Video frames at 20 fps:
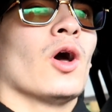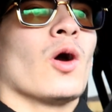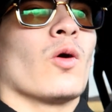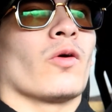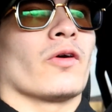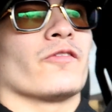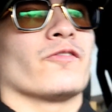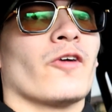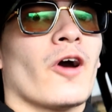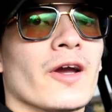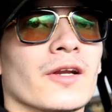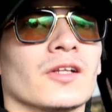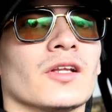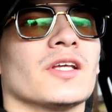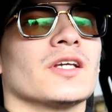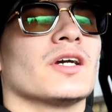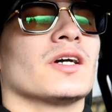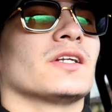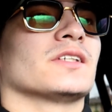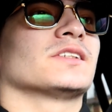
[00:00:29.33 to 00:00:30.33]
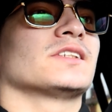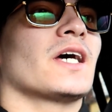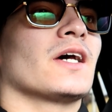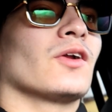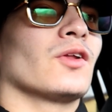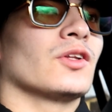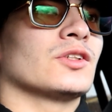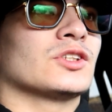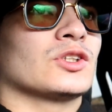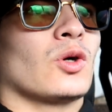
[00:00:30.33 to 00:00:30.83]
We're finally gonna
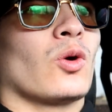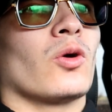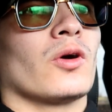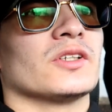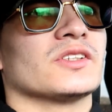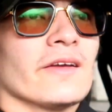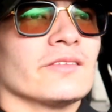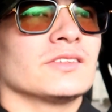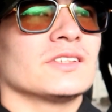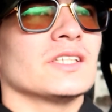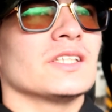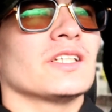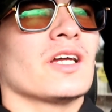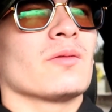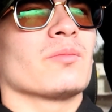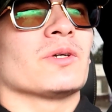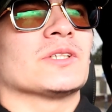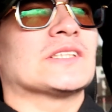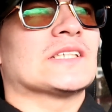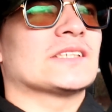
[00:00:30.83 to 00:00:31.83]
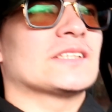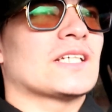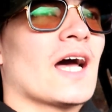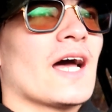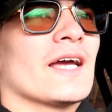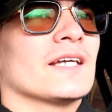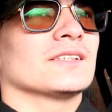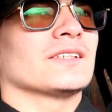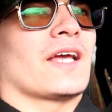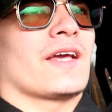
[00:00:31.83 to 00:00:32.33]
settle the score. I've seen numbers as
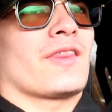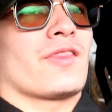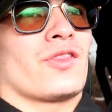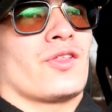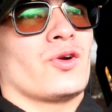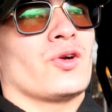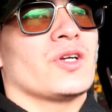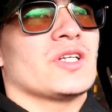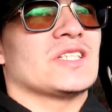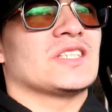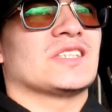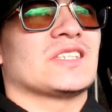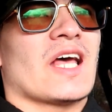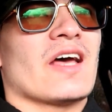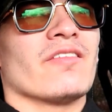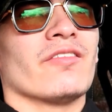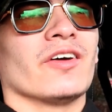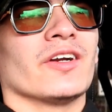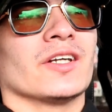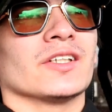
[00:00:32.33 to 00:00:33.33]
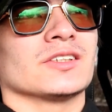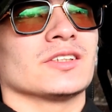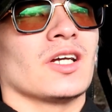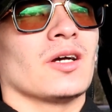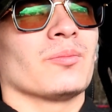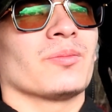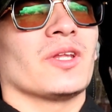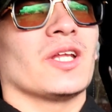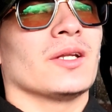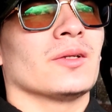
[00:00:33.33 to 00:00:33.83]
high as like 37 or
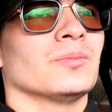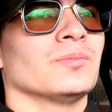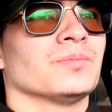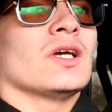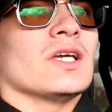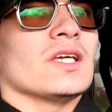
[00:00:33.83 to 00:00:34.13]
something.